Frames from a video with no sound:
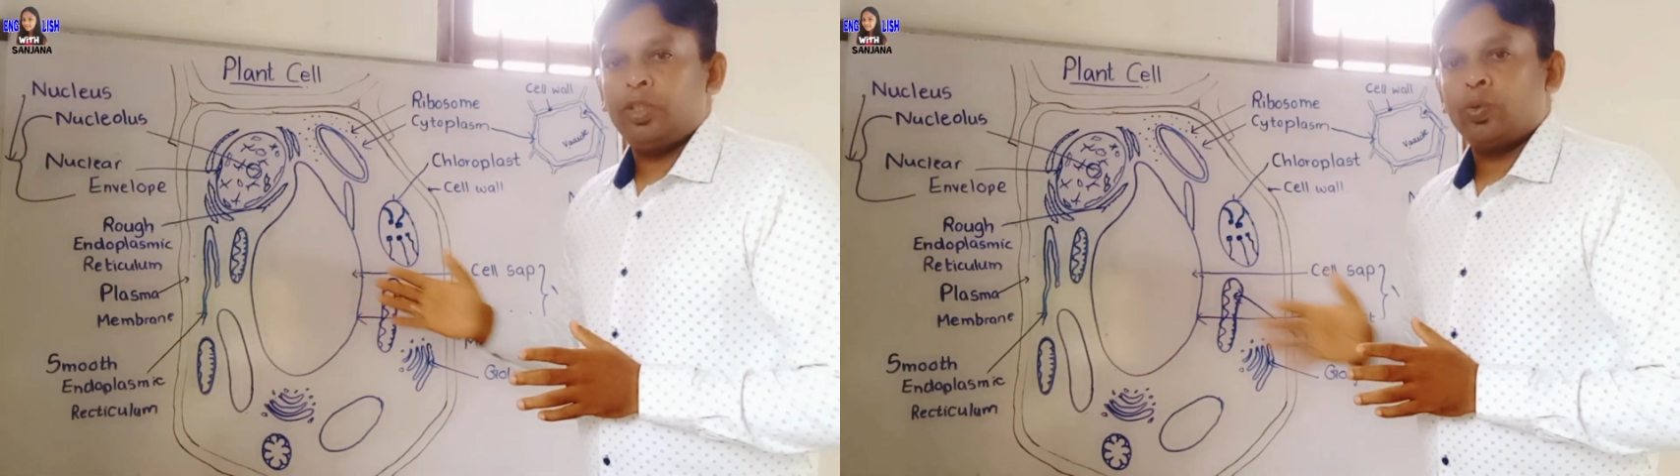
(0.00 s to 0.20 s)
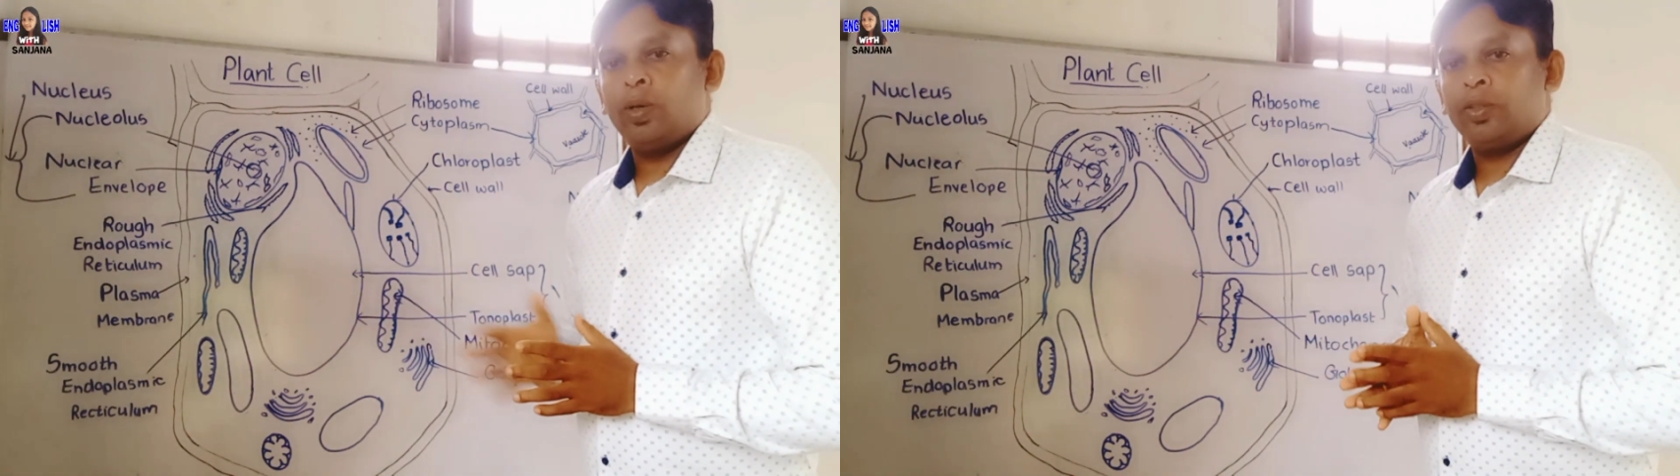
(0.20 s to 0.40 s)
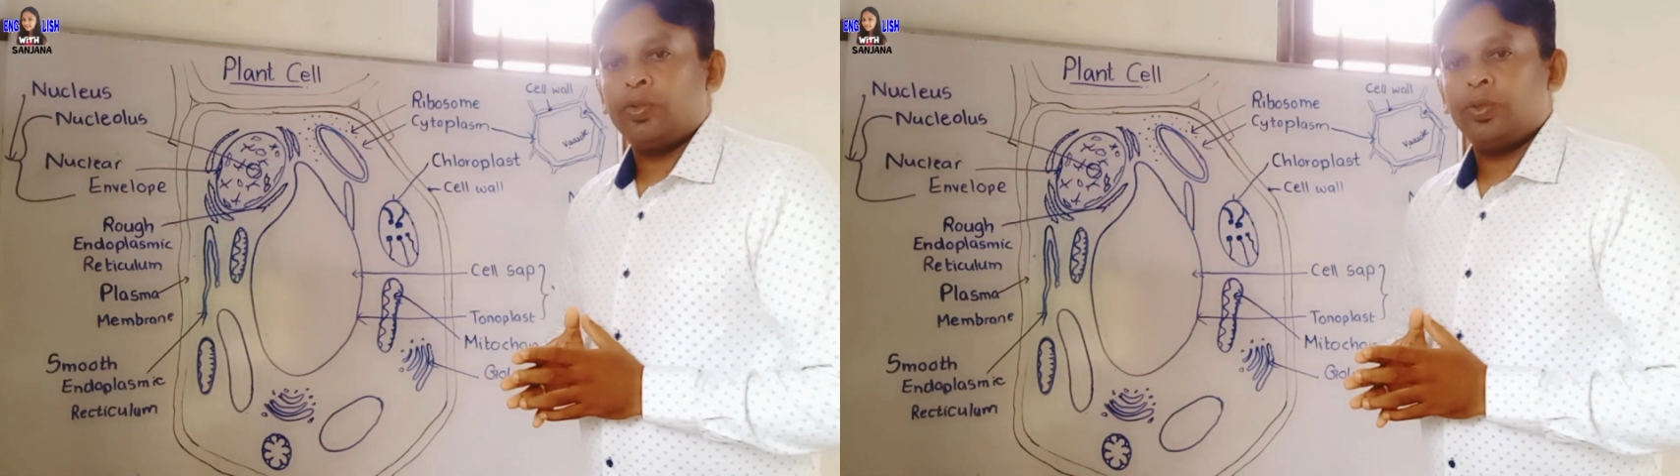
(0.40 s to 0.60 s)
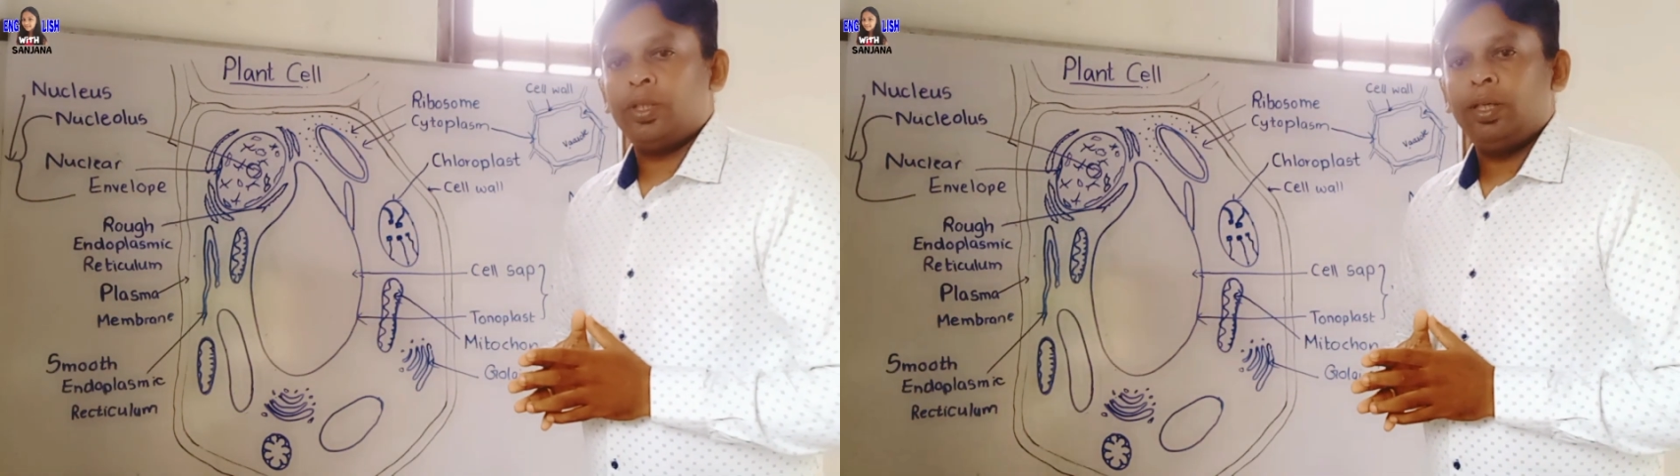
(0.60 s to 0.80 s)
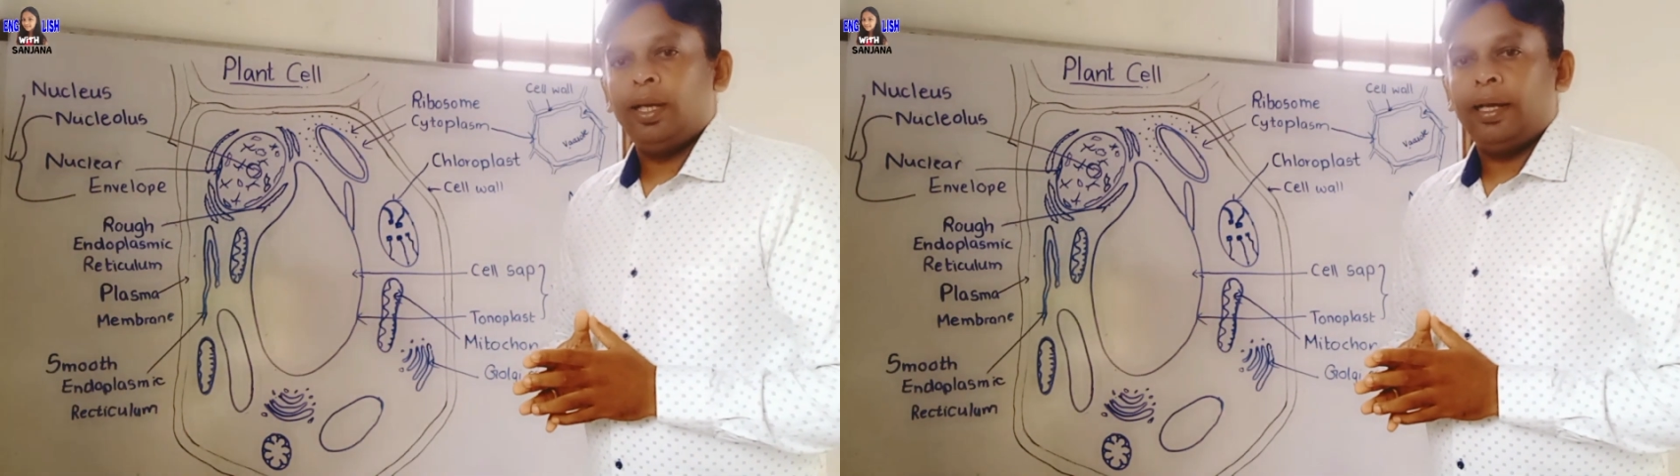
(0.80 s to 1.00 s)
this one through
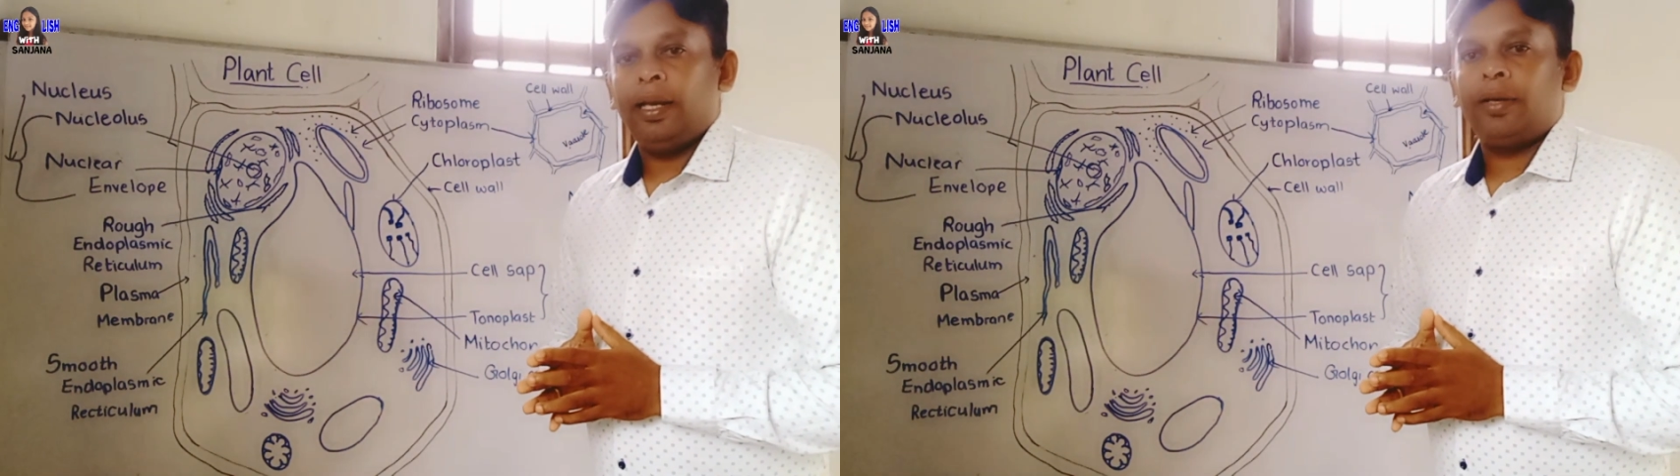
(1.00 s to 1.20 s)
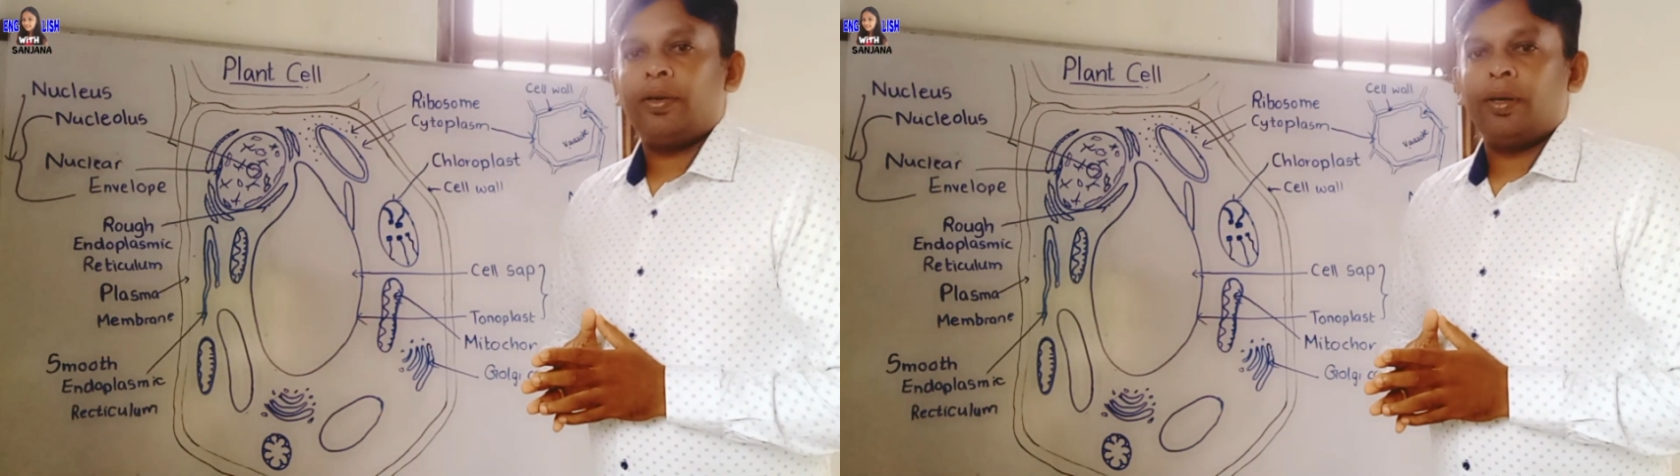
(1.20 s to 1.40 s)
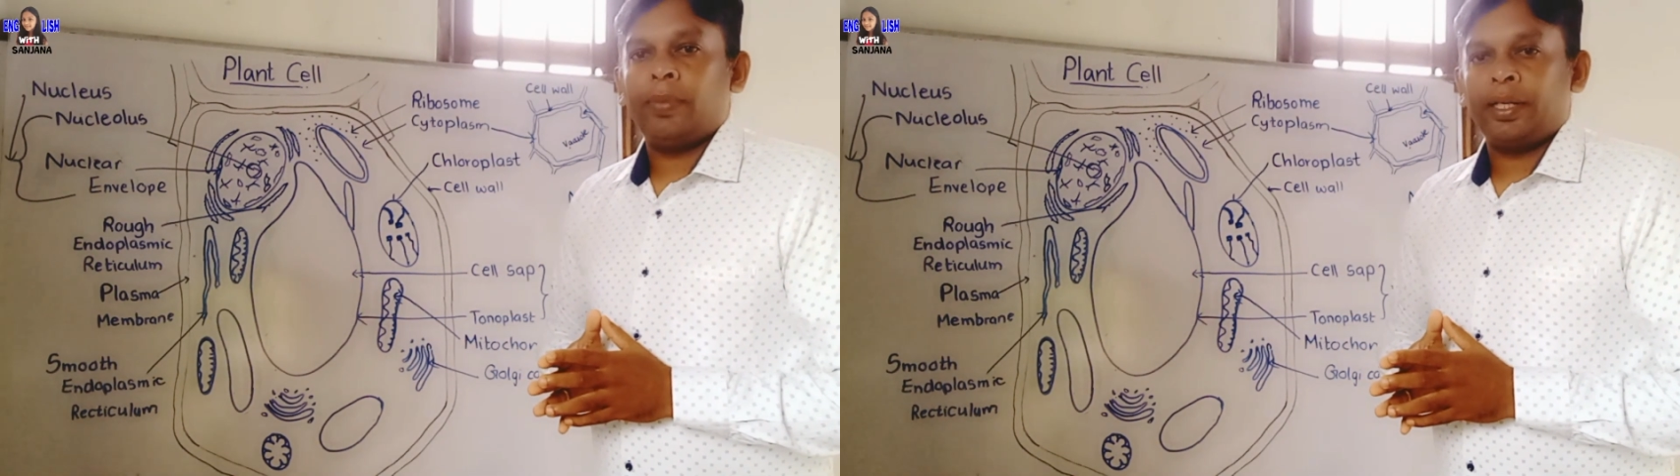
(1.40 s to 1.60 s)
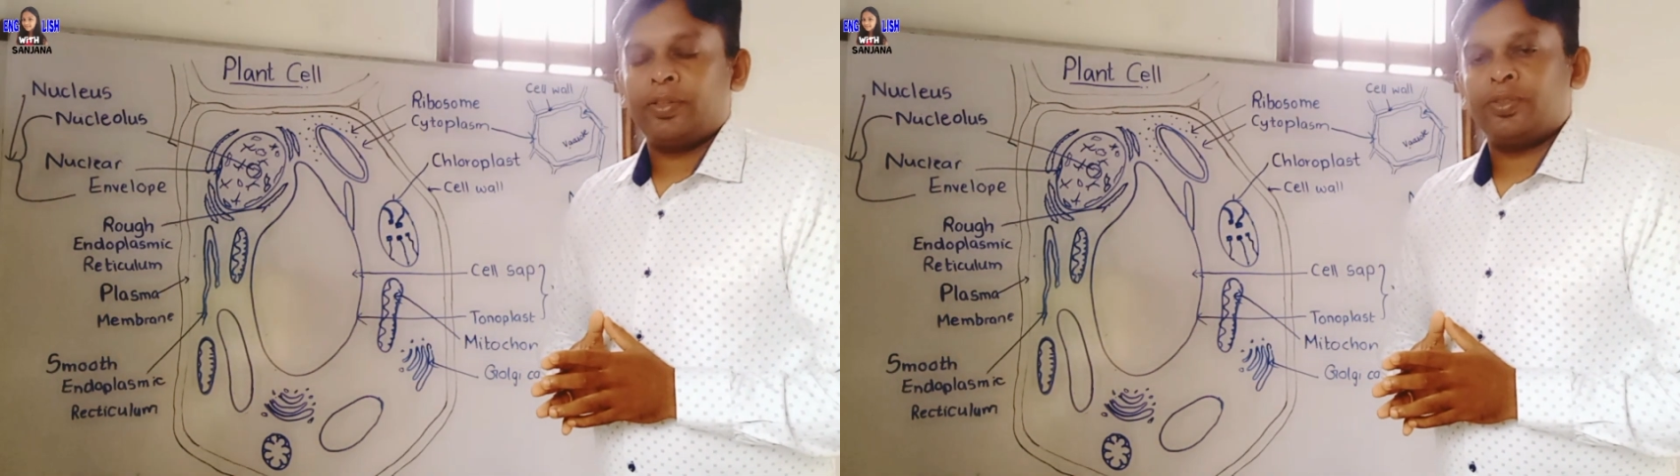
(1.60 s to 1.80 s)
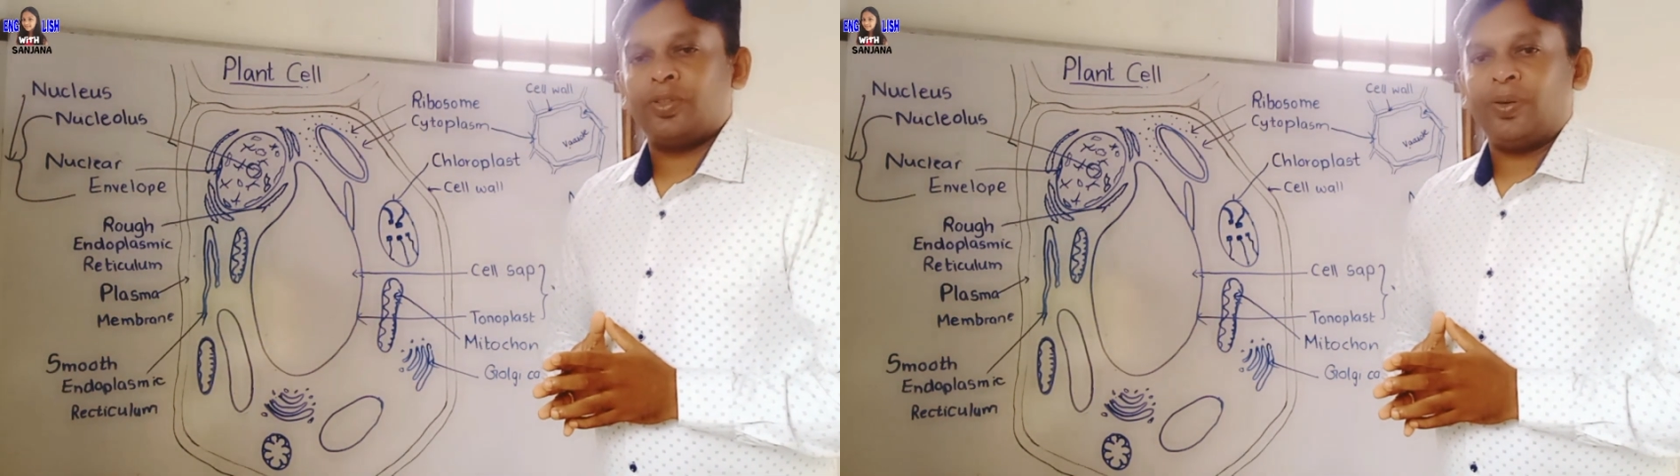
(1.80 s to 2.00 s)
the electron
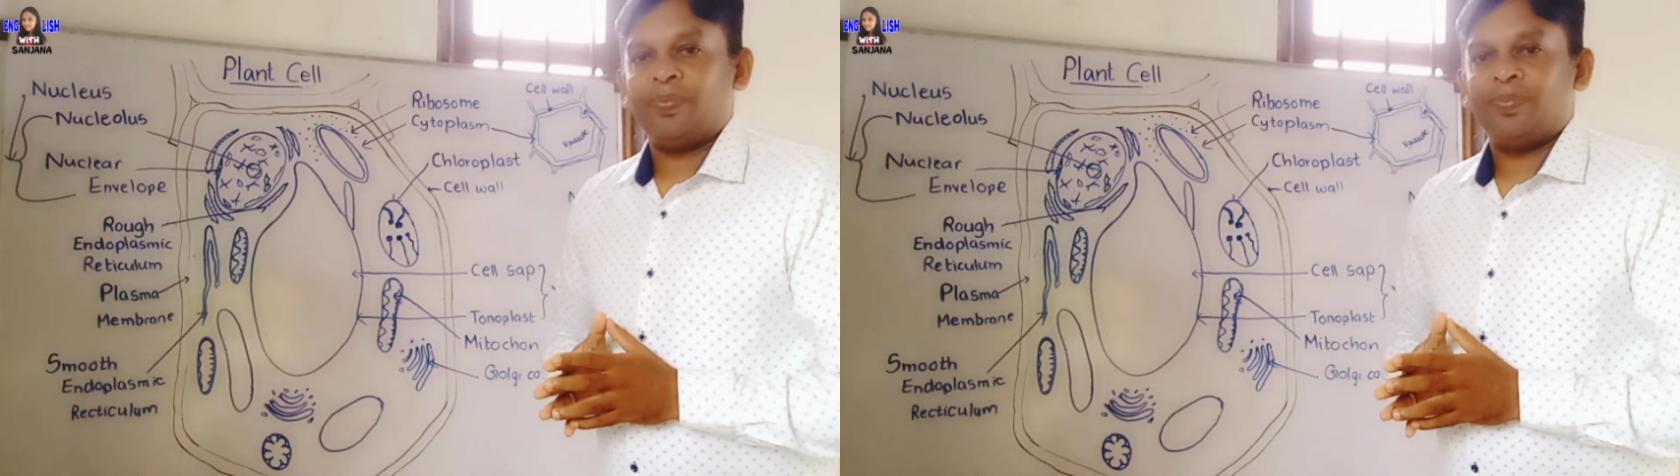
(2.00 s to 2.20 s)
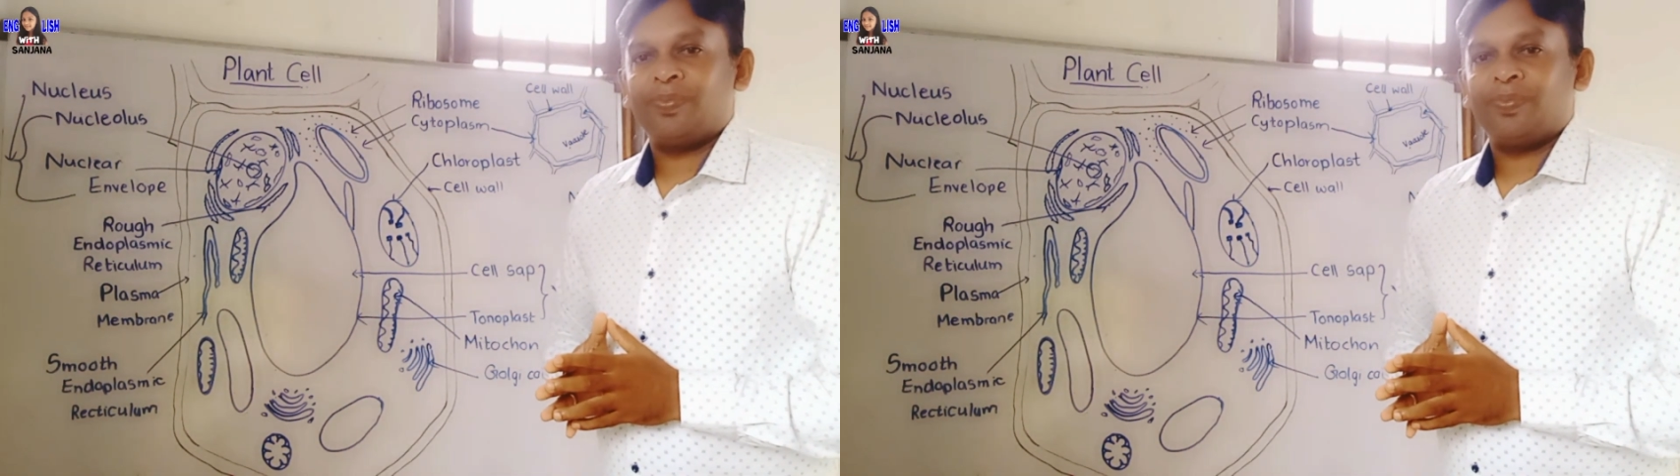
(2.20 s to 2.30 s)
microscope.